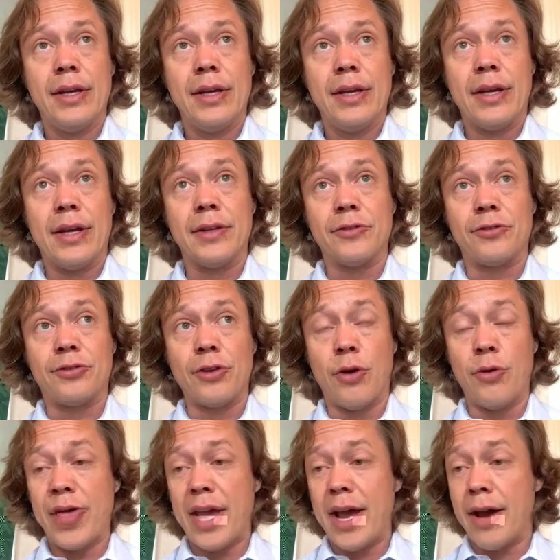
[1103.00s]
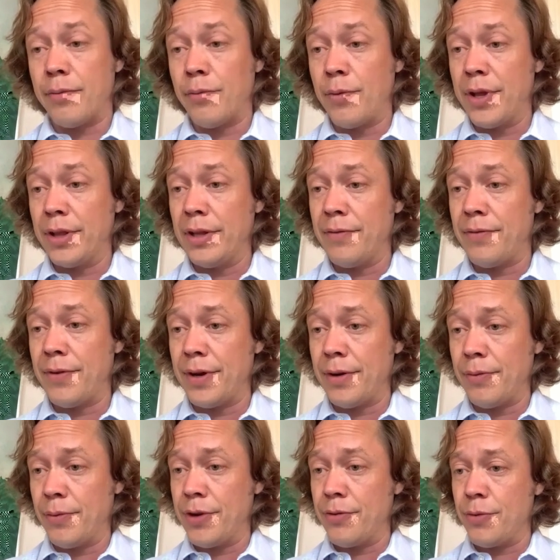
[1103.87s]
And so, yeah,
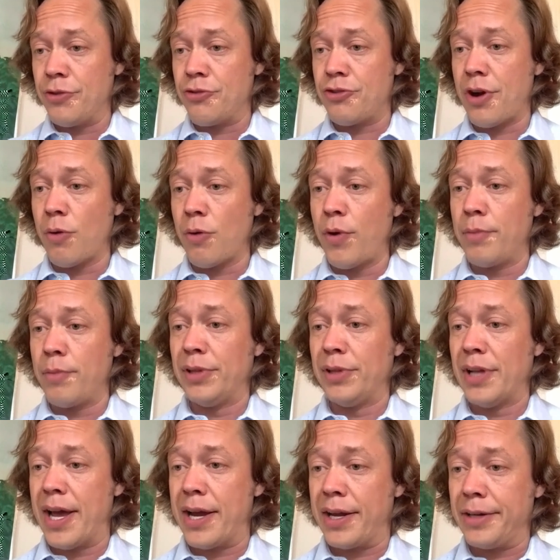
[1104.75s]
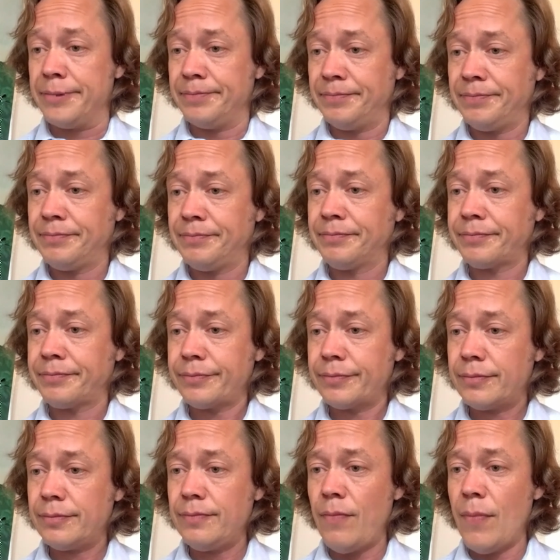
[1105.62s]
we share one planet.
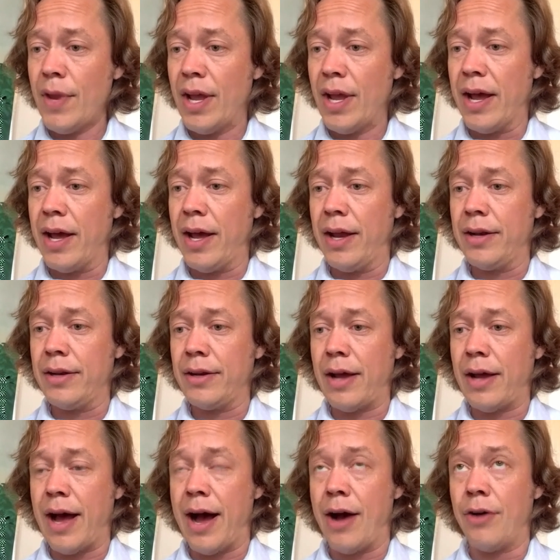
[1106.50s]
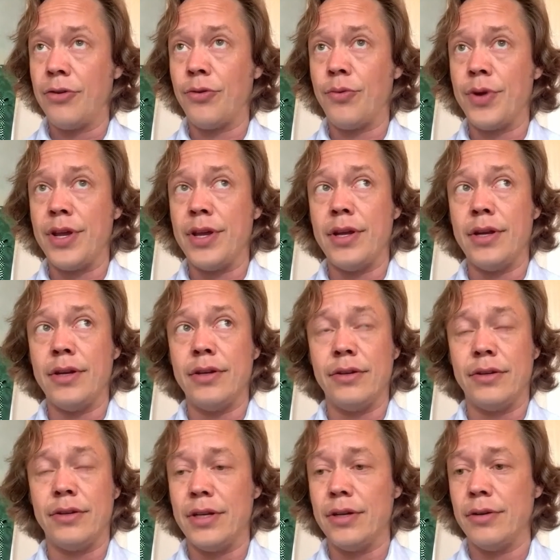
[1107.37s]
And how do
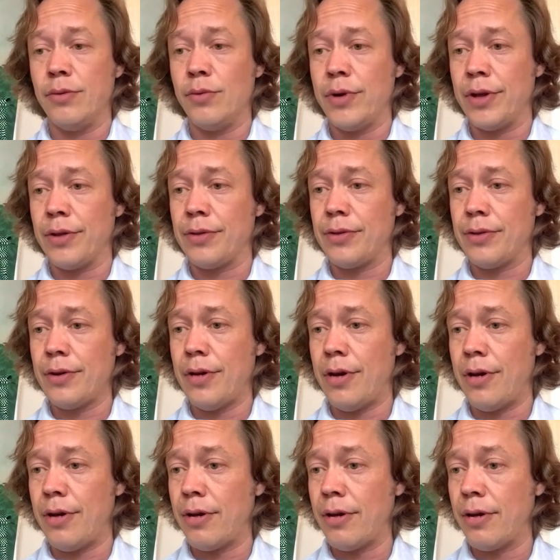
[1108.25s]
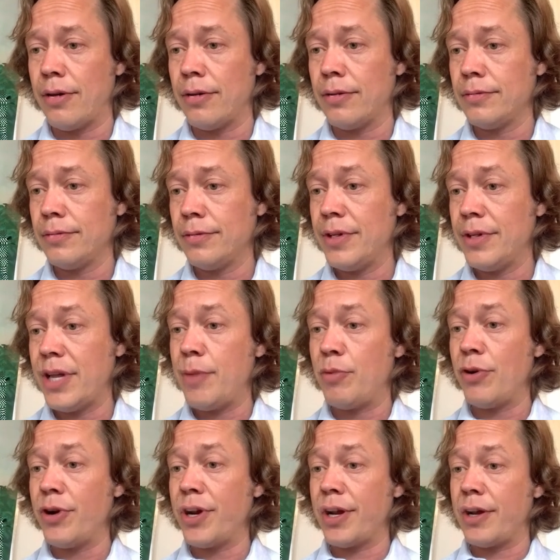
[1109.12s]
we deal with our
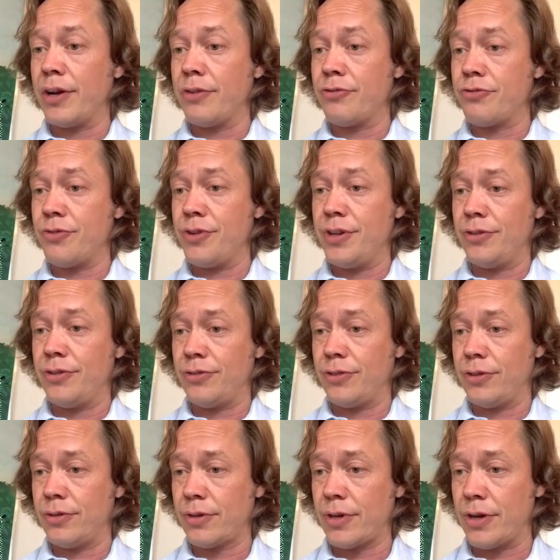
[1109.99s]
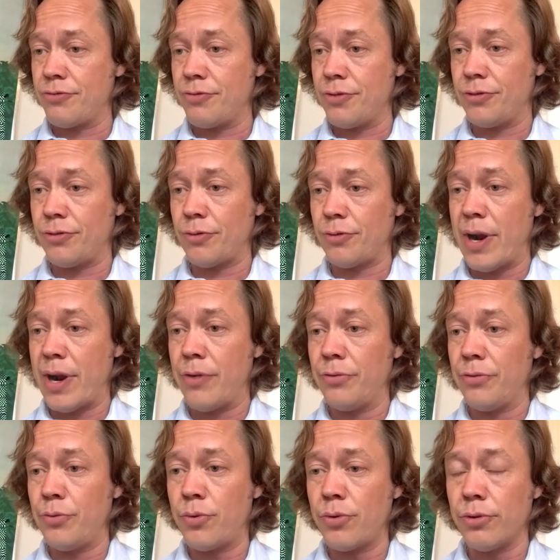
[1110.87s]
neighboring countries and countries
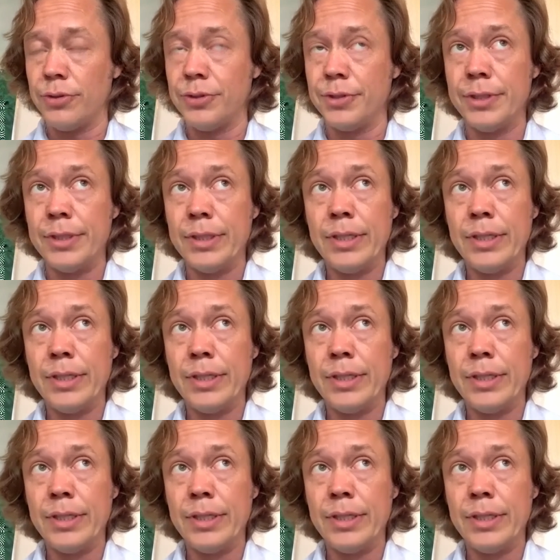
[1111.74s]
around the world?